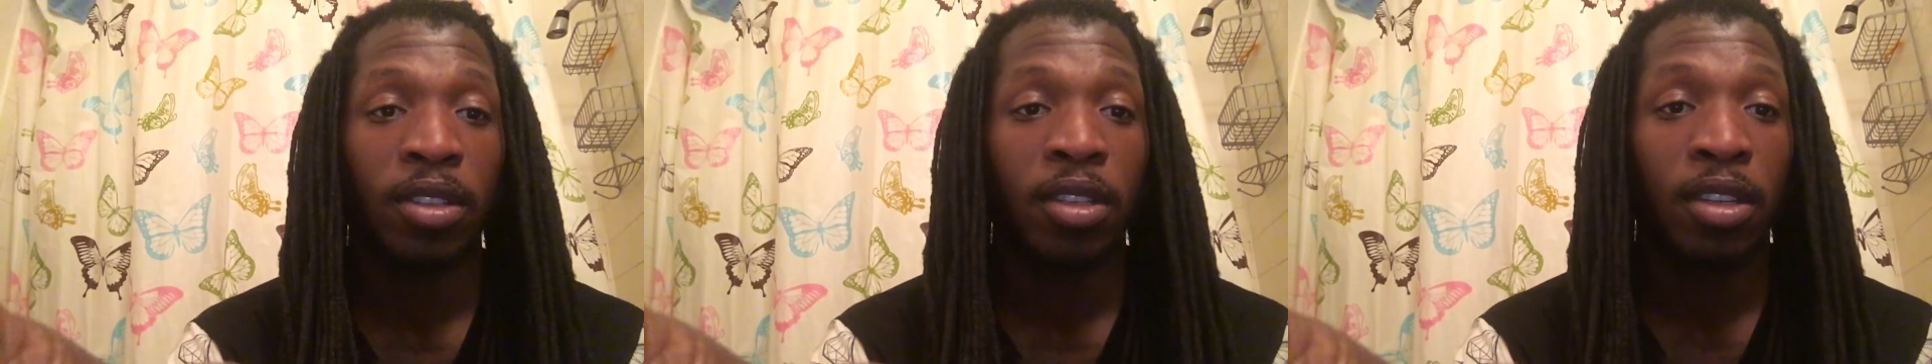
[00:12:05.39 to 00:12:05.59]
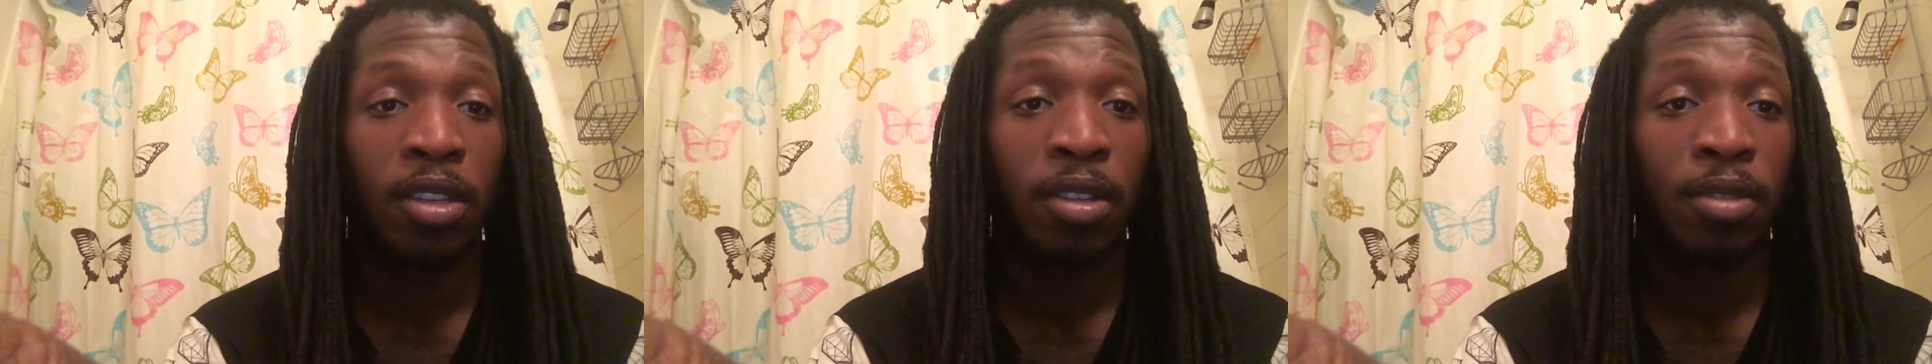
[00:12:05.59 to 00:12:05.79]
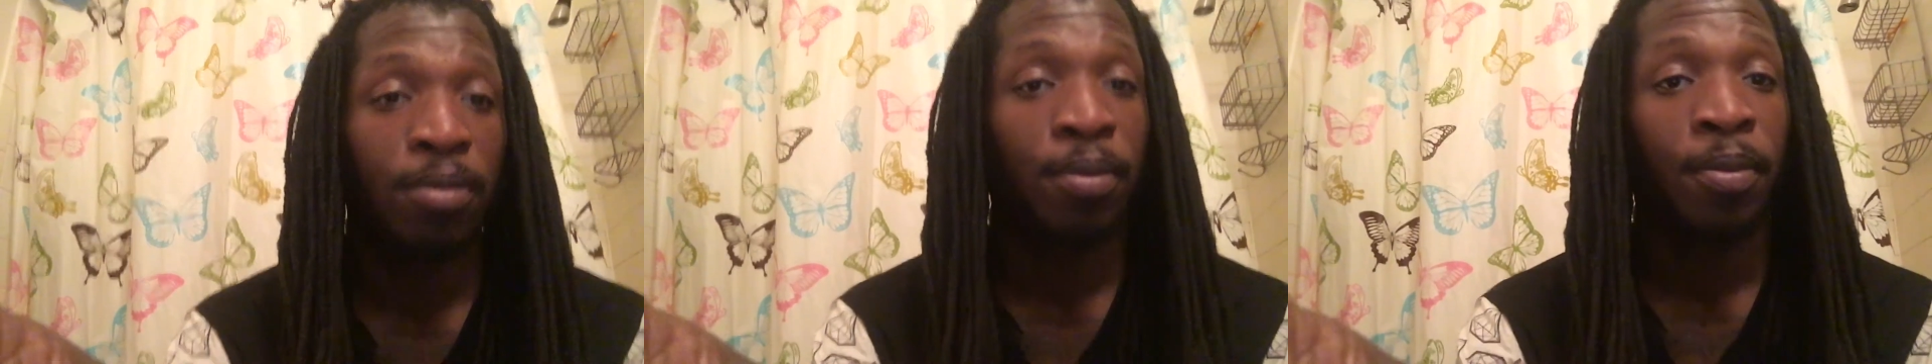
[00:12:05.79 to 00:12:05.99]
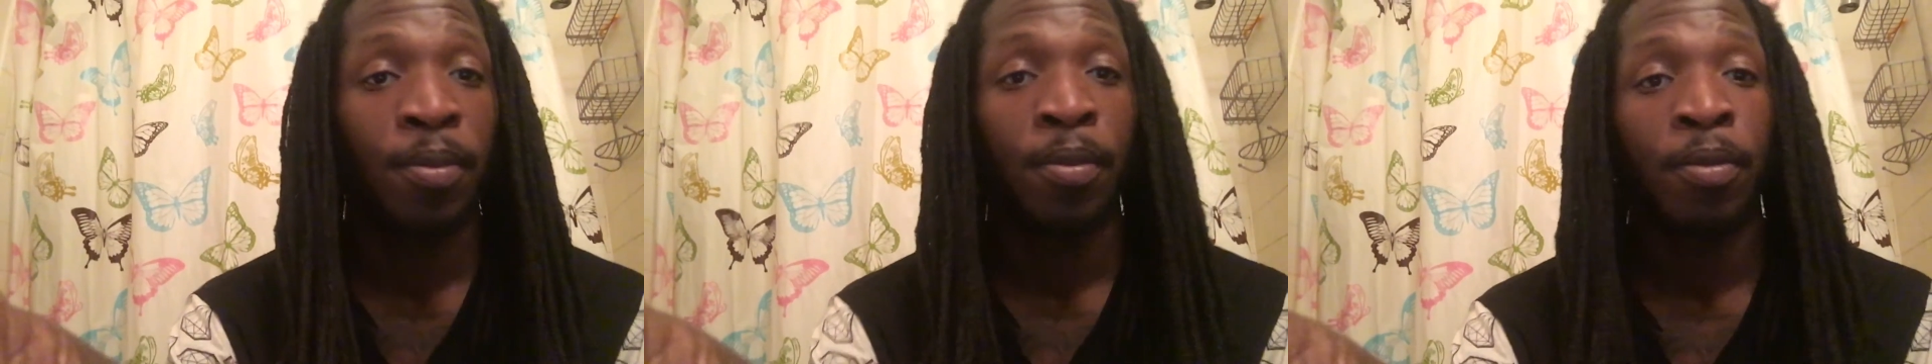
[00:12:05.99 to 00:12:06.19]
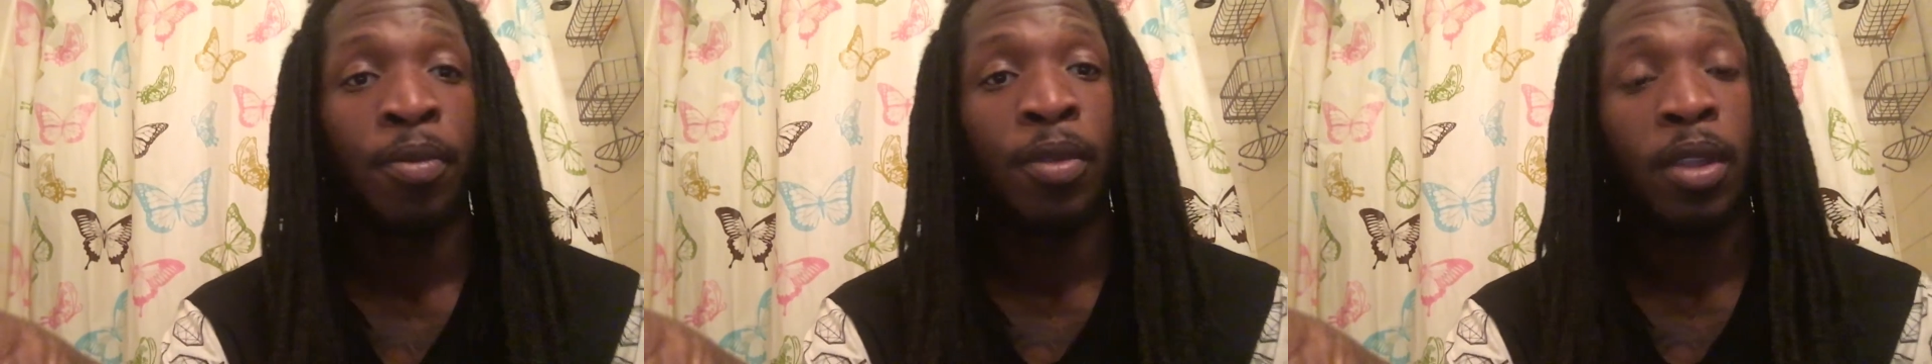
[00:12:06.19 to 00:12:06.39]
team,
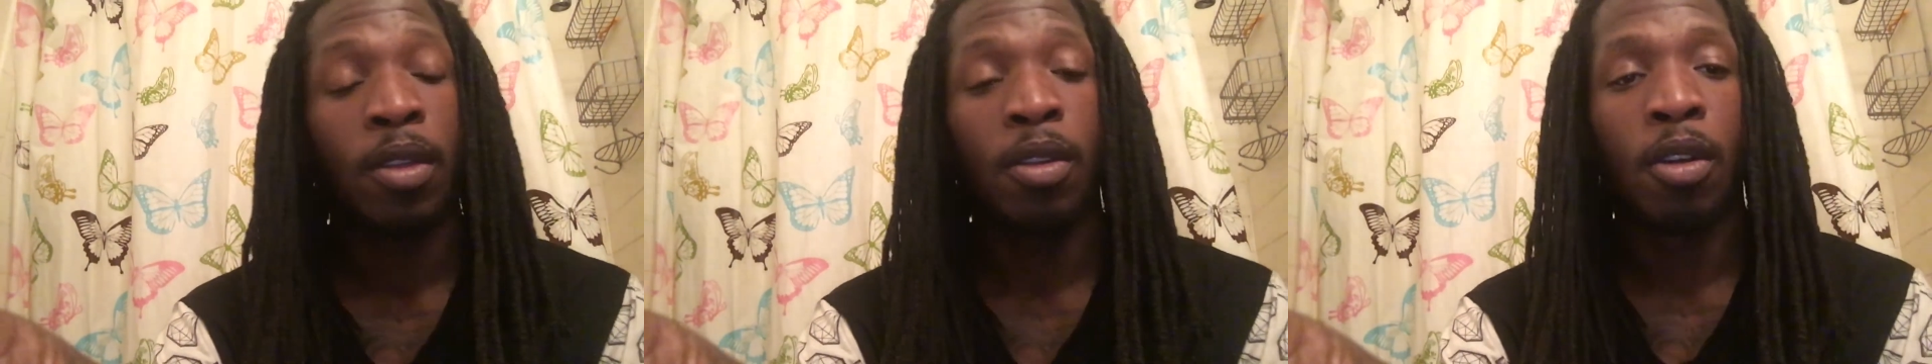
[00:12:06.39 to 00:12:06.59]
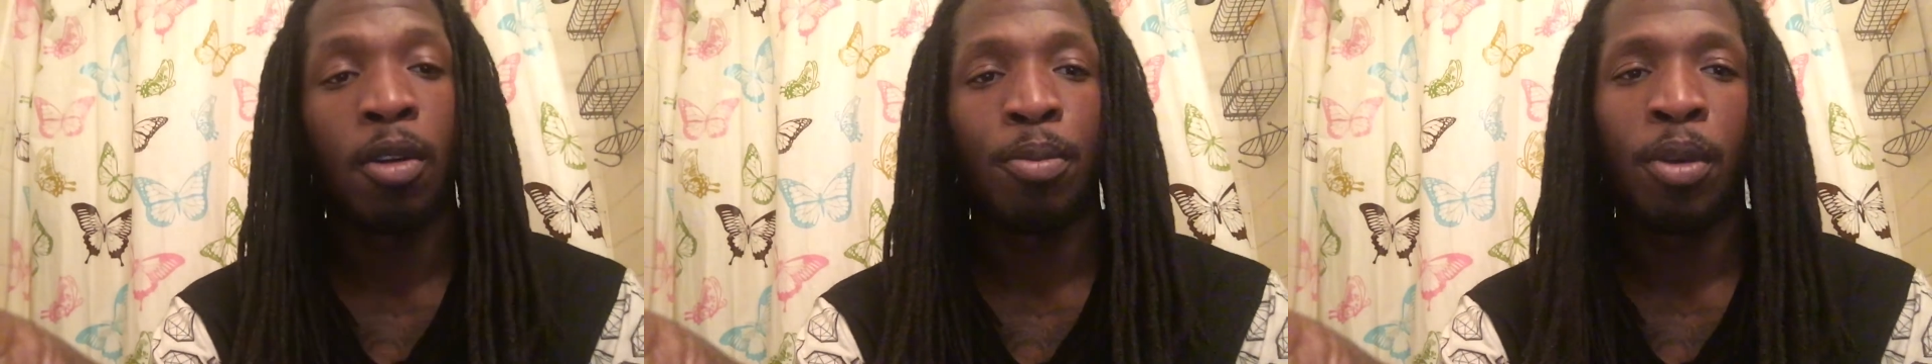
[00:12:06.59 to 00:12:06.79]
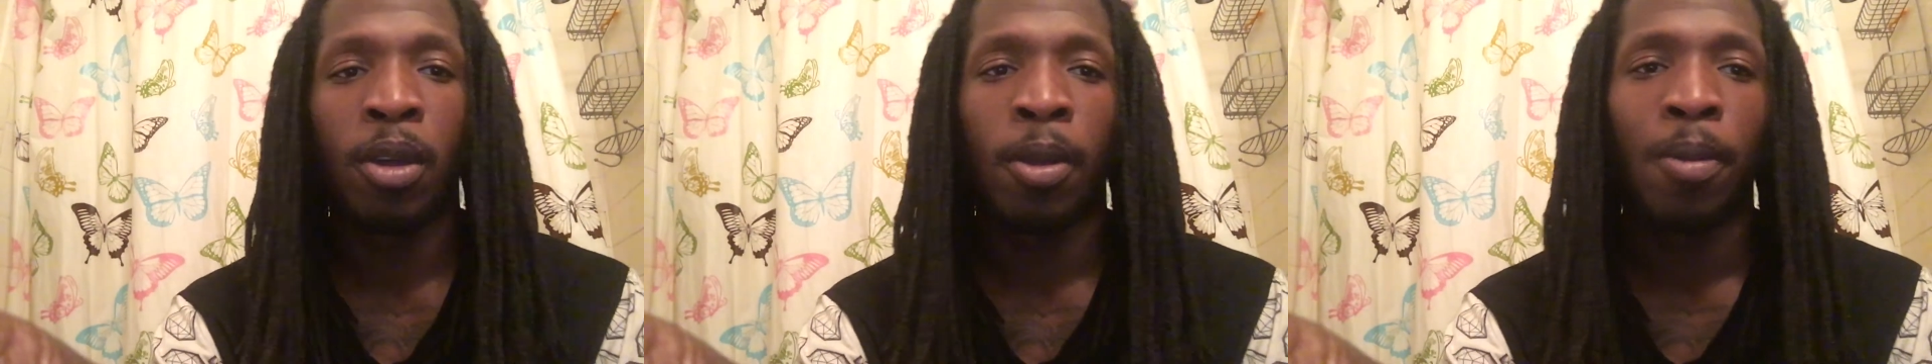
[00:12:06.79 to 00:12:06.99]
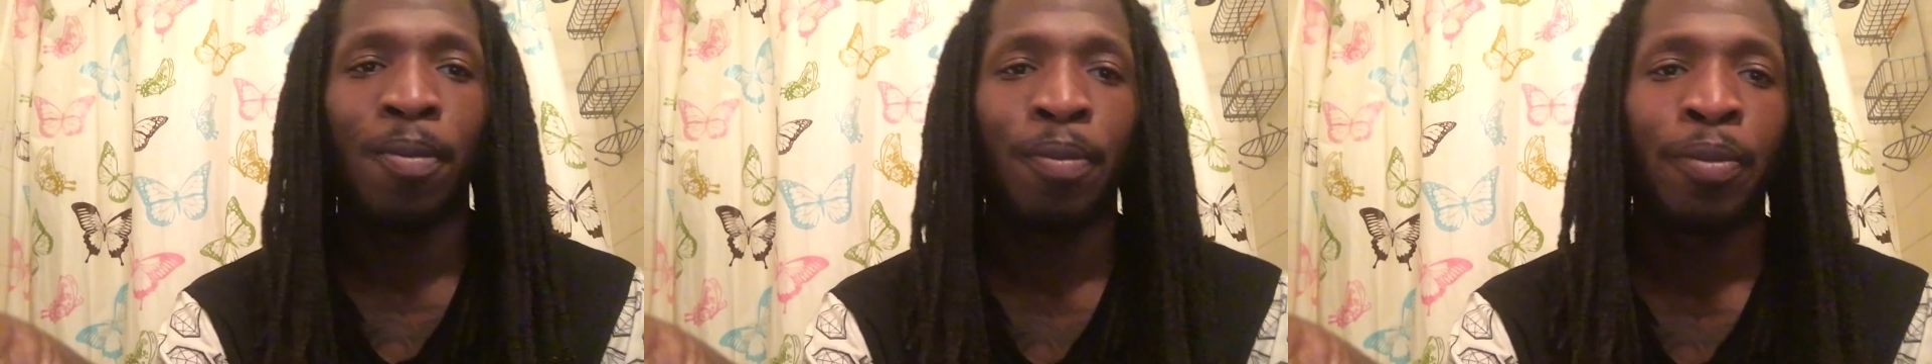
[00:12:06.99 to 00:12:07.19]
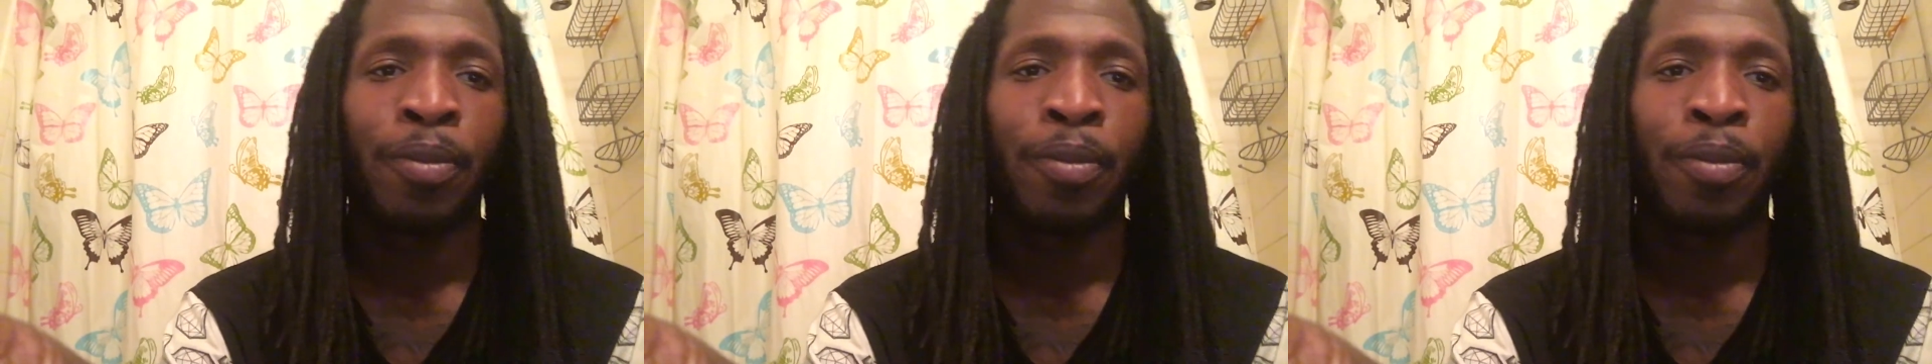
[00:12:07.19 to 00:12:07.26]
you know, but